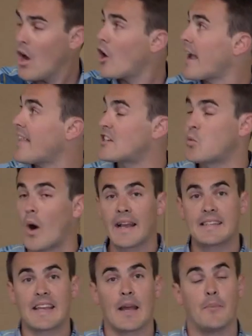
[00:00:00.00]
Okay, that's one
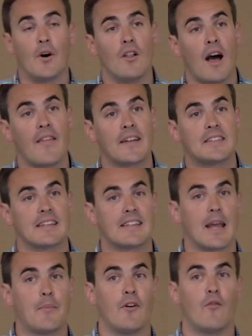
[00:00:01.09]
example. Uh, that's an
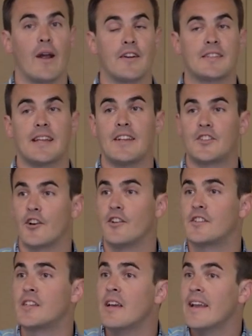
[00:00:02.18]
example of where
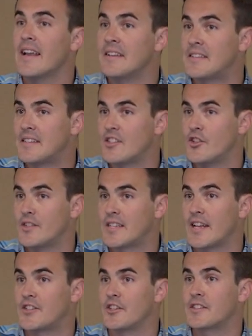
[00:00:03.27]
sensors, in situ
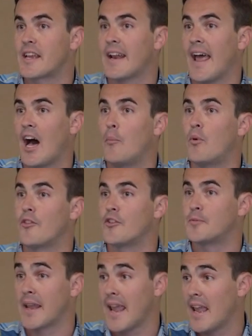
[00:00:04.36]
sensors, can help with
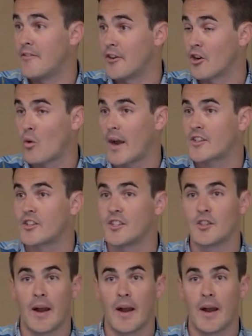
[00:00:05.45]
those behavioral questions